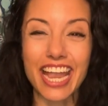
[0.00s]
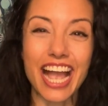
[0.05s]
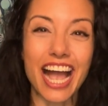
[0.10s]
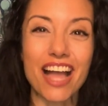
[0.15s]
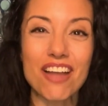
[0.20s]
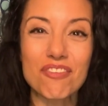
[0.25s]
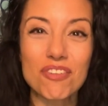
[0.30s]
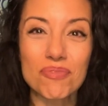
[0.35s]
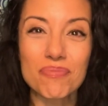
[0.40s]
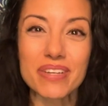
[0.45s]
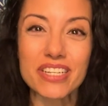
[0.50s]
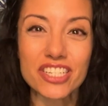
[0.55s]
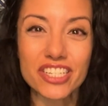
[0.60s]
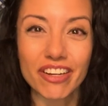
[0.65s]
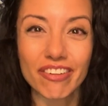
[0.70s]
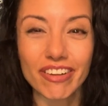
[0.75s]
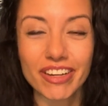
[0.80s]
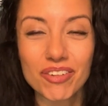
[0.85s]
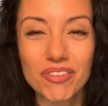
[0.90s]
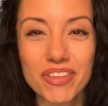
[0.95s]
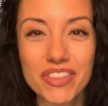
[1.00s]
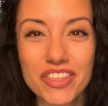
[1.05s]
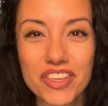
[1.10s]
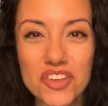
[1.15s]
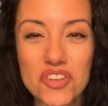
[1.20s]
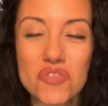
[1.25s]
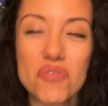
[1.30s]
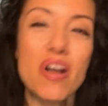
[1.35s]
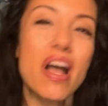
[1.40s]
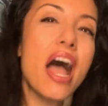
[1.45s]
I will be sharing with
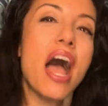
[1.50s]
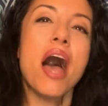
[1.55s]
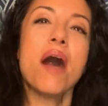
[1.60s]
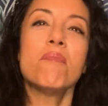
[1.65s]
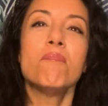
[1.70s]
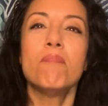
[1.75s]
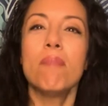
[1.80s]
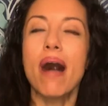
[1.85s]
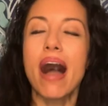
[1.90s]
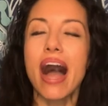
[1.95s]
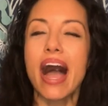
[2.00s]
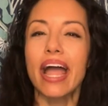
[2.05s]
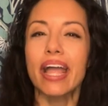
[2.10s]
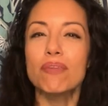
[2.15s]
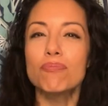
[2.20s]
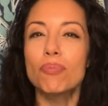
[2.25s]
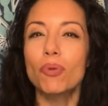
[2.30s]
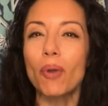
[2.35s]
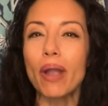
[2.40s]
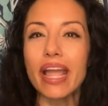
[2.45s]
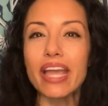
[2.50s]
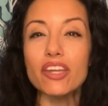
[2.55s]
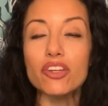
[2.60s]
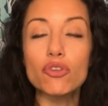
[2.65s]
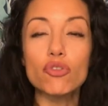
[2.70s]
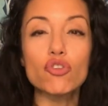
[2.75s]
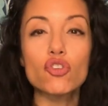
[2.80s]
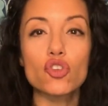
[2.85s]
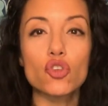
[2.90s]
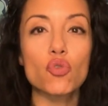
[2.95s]
you my brand new
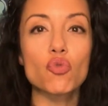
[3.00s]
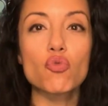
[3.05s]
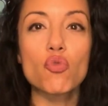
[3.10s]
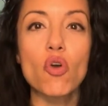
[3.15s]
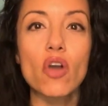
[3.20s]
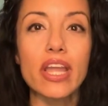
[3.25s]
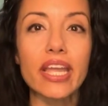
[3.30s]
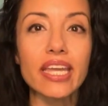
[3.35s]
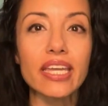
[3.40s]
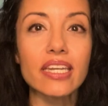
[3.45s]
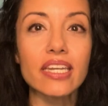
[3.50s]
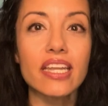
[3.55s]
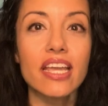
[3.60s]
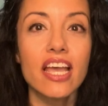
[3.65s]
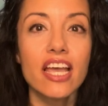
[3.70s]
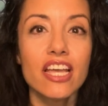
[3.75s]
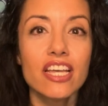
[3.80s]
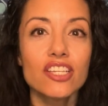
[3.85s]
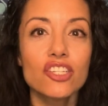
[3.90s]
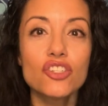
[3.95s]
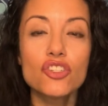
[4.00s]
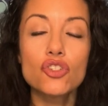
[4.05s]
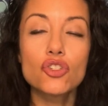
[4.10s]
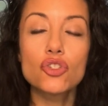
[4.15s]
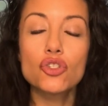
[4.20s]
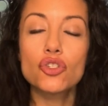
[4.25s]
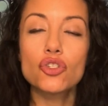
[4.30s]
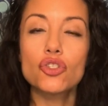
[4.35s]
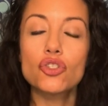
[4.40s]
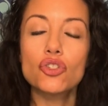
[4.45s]
Saroyan
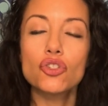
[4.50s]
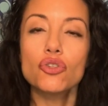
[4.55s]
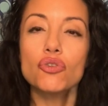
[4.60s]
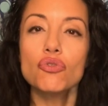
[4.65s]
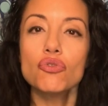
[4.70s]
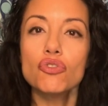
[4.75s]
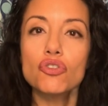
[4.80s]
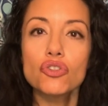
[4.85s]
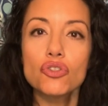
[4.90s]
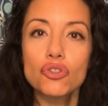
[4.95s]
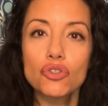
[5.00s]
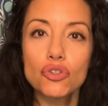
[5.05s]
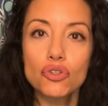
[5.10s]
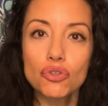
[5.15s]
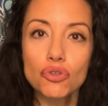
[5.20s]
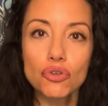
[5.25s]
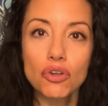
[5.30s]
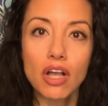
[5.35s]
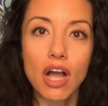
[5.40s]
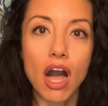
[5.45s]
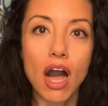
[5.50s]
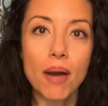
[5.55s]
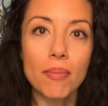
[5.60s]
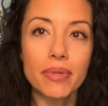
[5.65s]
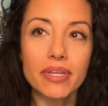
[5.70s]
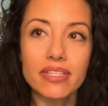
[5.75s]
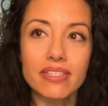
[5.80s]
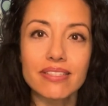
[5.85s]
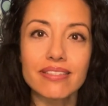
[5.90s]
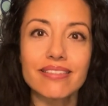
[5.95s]

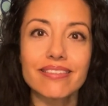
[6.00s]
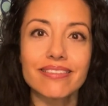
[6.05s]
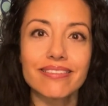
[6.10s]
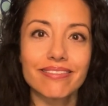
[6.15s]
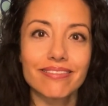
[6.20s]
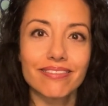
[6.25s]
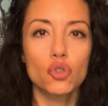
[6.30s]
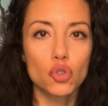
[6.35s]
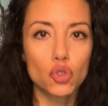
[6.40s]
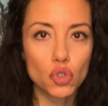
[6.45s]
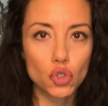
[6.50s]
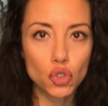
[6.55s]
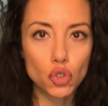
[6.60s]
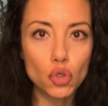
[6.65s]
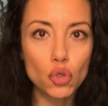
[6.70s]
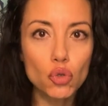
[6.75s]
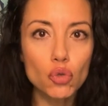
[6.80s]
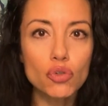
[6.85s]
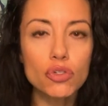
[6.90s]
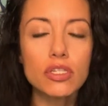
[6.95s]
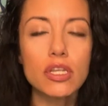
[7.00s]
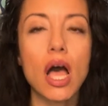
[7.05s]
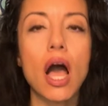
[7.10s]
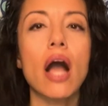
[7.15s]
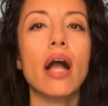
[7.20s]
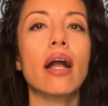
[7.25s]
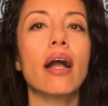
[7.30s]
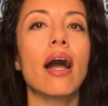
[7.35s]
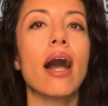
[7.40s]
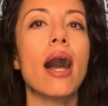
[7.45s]
Tutankhamun's
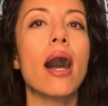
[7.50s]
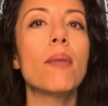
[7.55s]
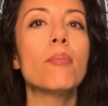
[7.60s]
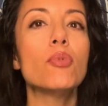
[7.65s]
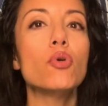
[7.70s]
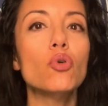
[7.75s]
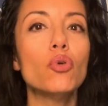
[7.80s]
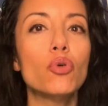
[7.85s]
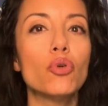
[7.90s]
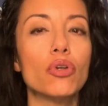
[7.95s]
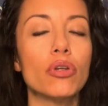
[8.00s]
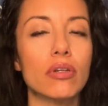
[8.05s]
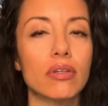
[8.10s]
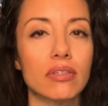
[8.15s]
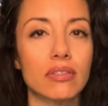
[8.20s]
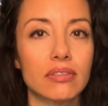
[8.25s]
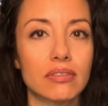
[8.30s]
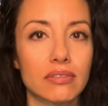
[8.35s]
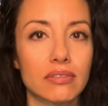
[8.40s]
Tutankhamun.